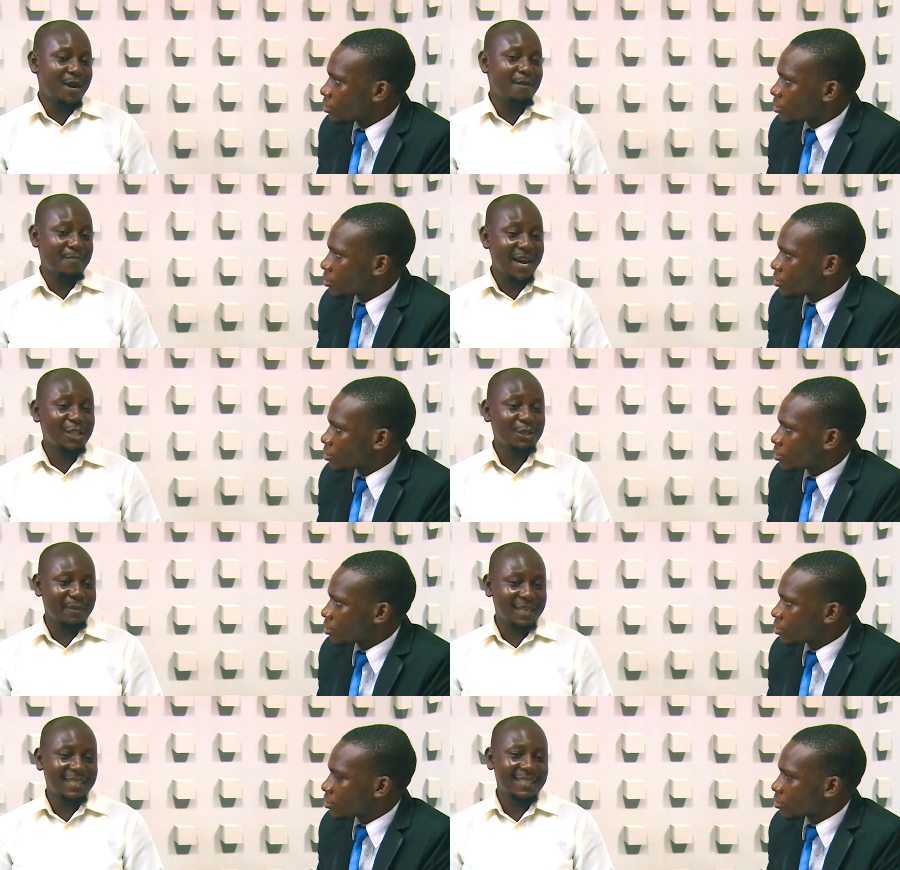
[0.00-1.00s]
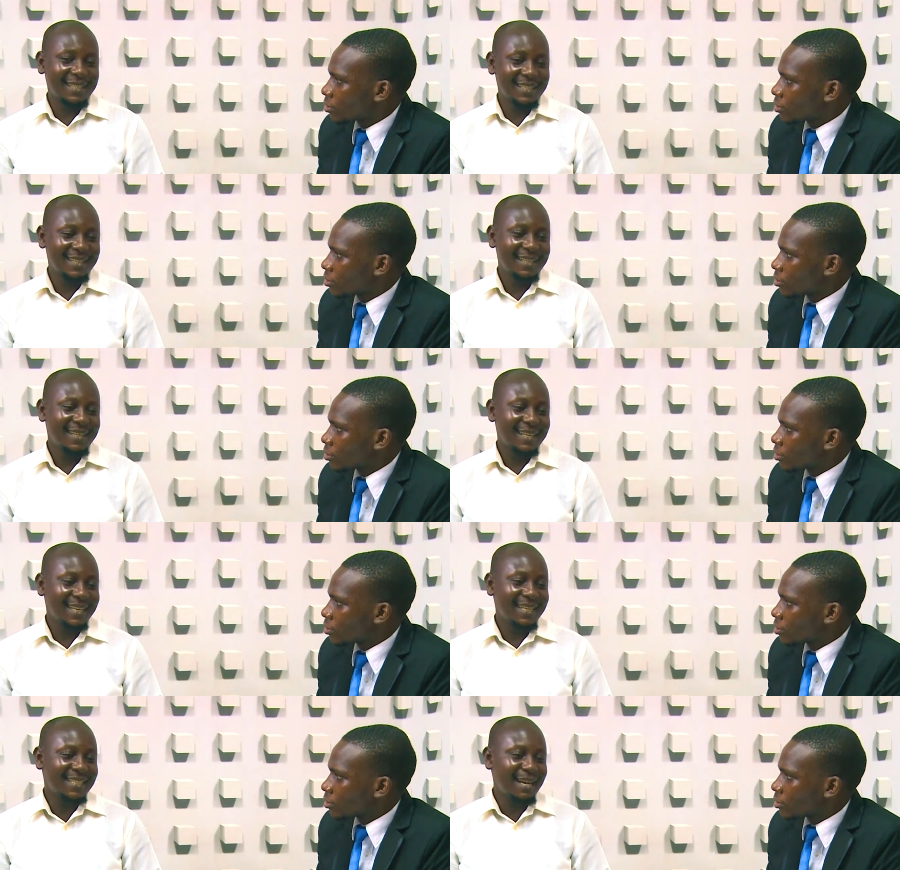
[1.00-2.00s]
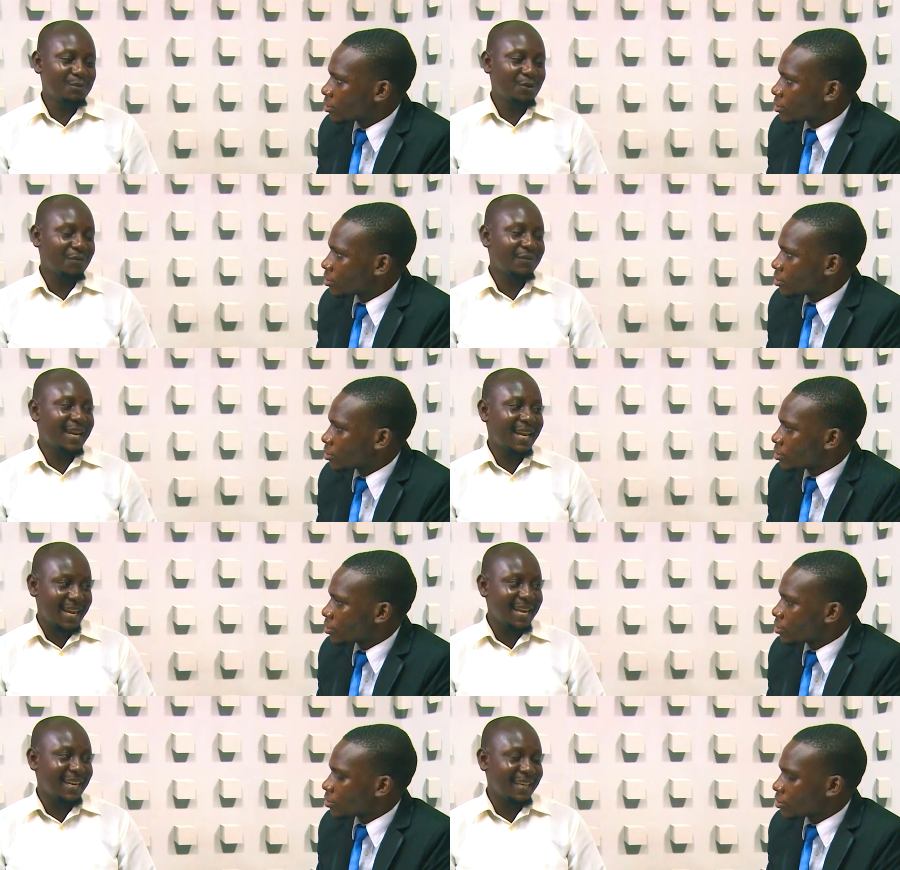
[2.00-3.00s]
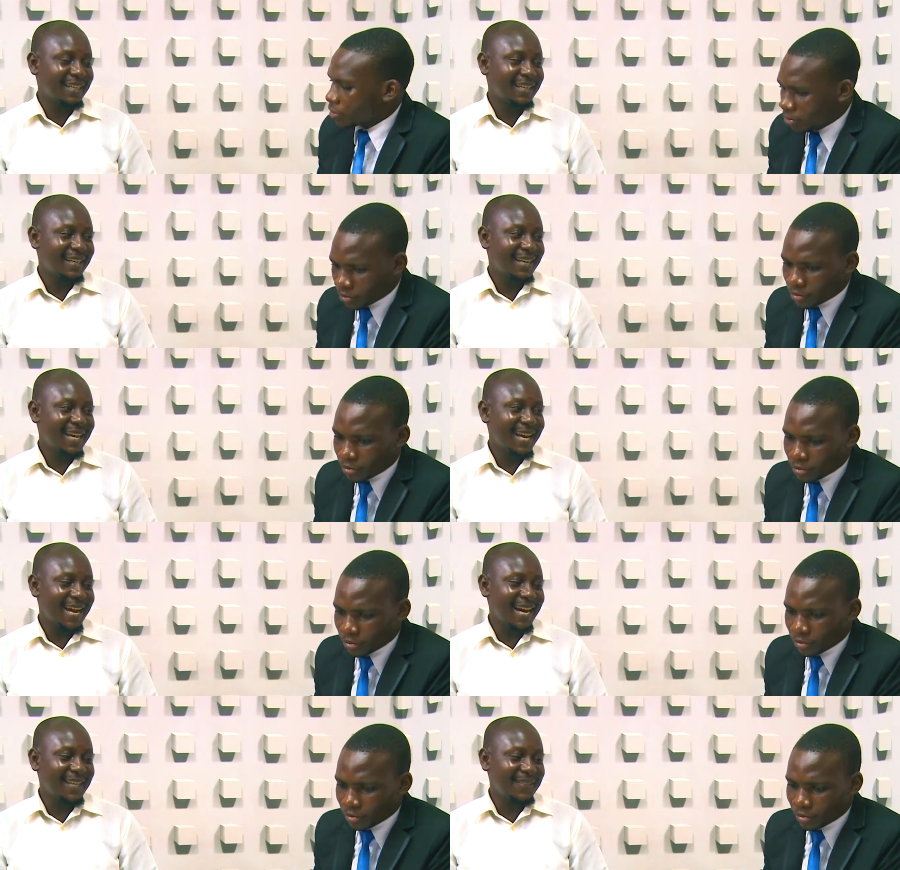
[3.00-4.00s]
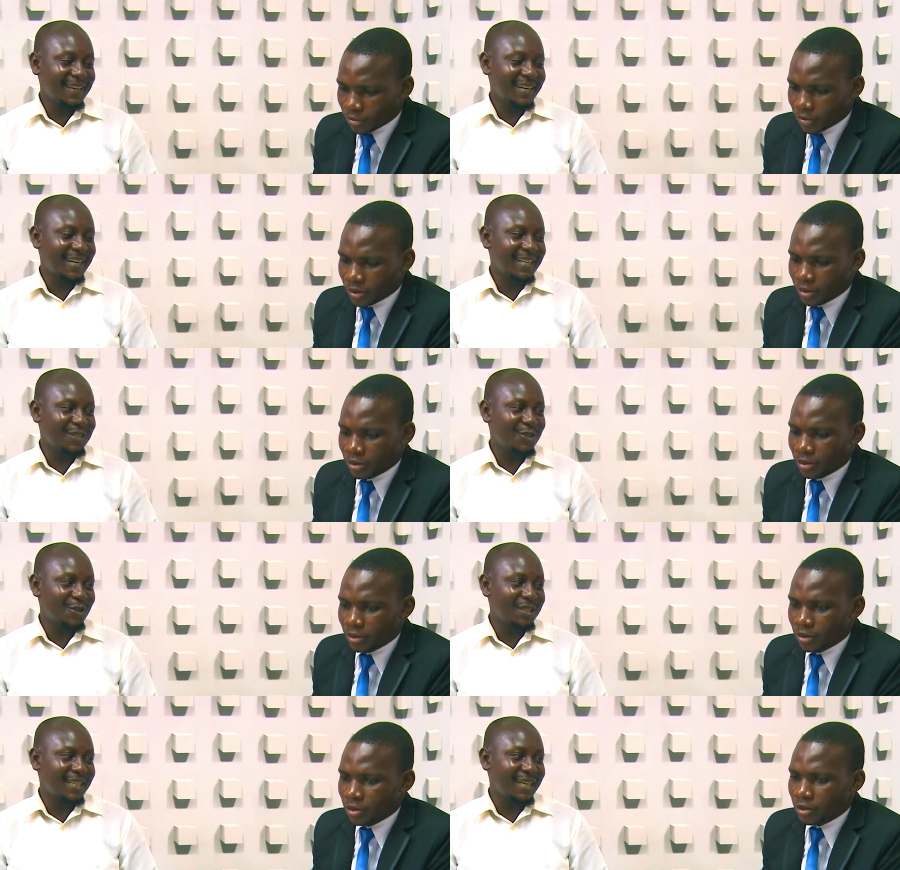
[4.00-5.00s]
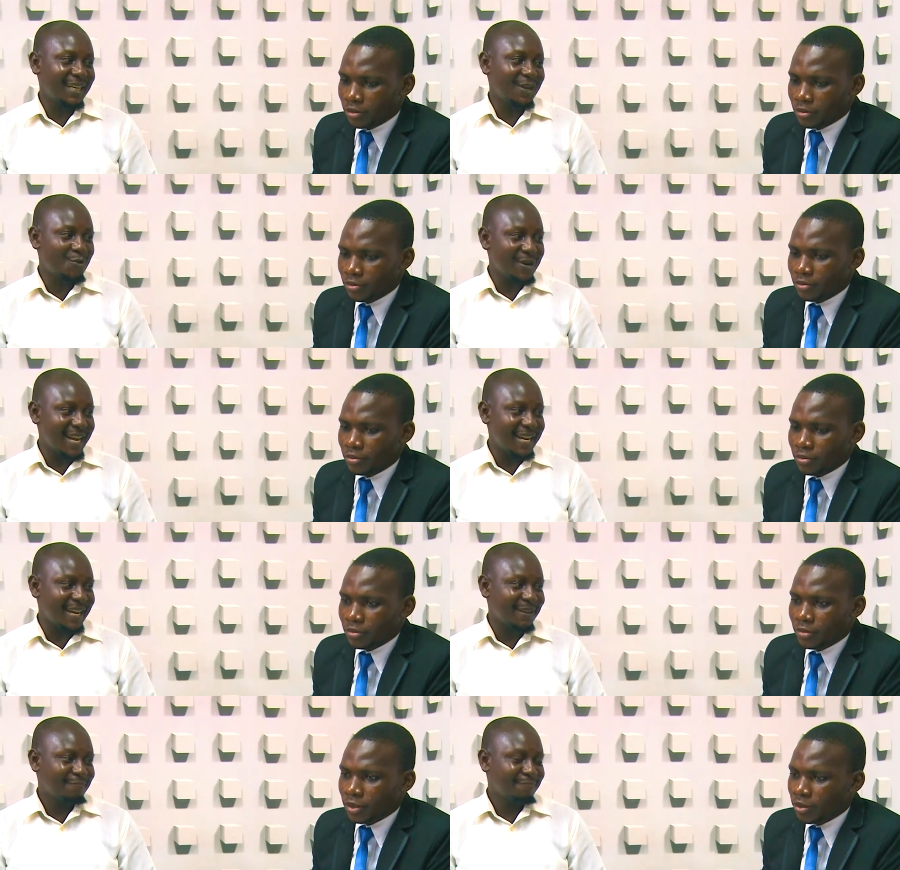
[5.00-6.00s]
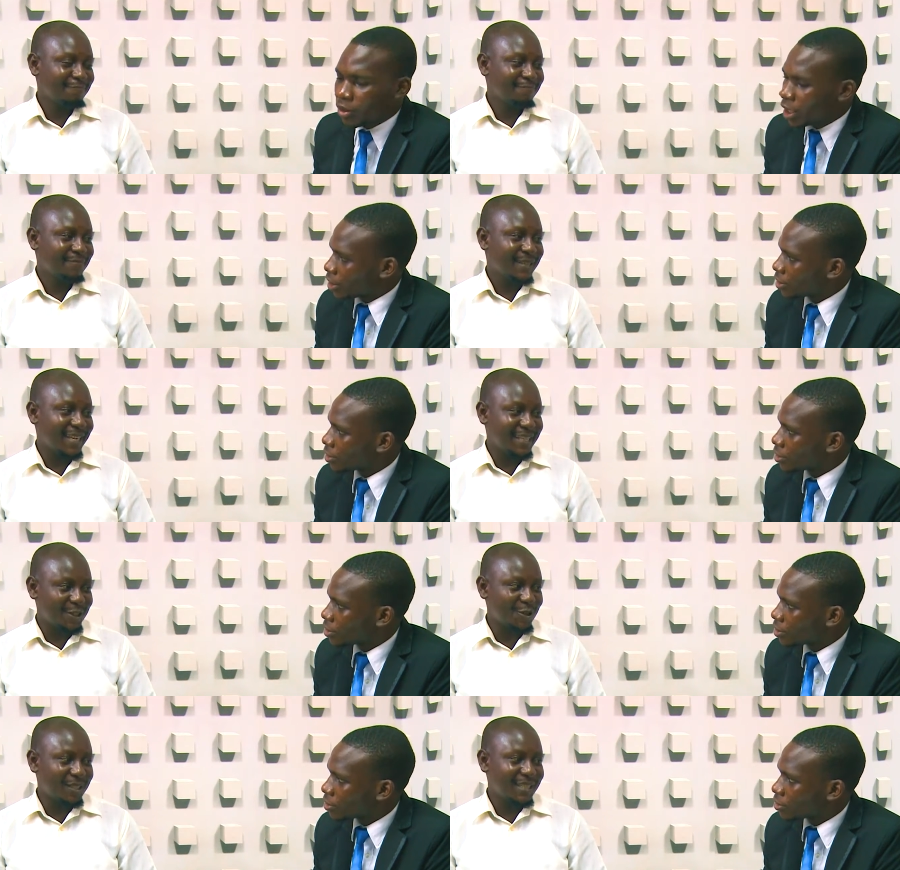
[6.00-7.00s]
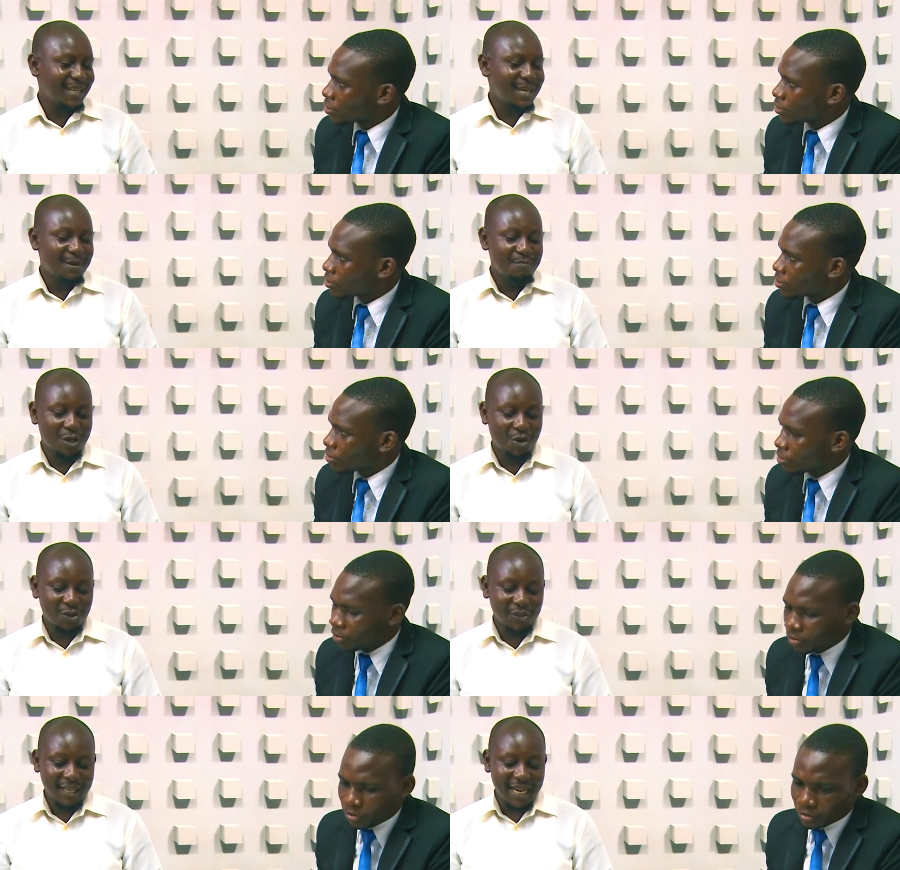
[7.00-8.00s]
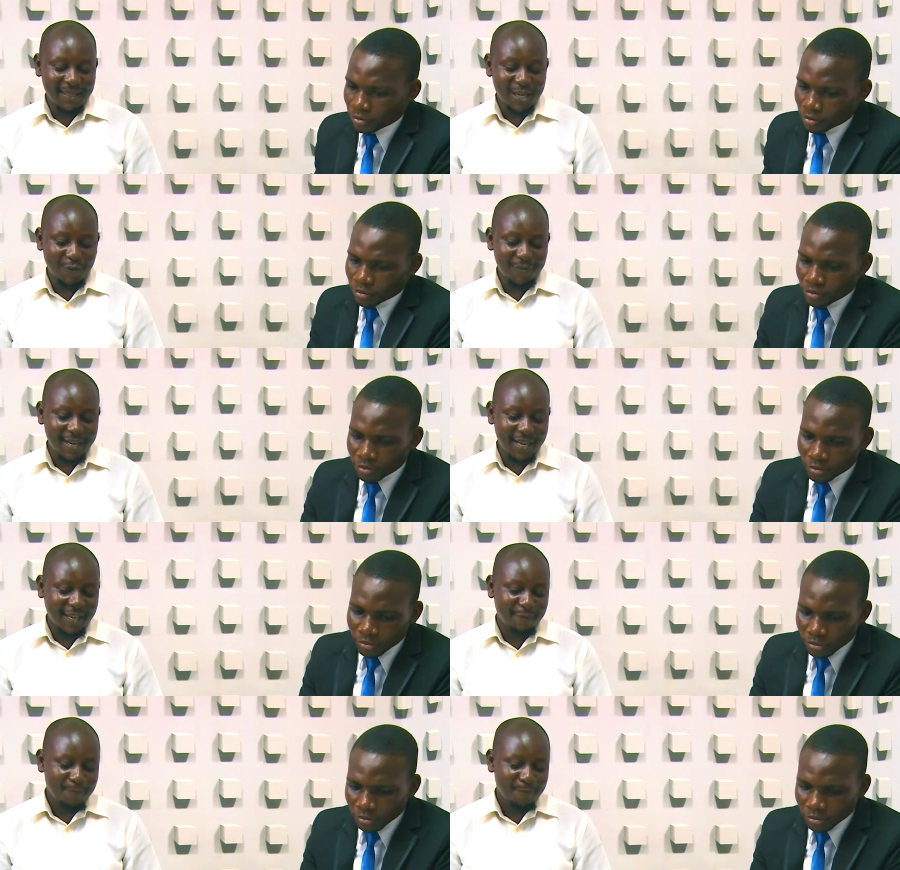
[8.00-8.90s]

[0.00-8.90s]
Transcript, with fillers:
Speaker 1: a punishment in terms of caning, mm-hmm. I think, is not a good idea. Right. It is not. Because uh, at the end of the day,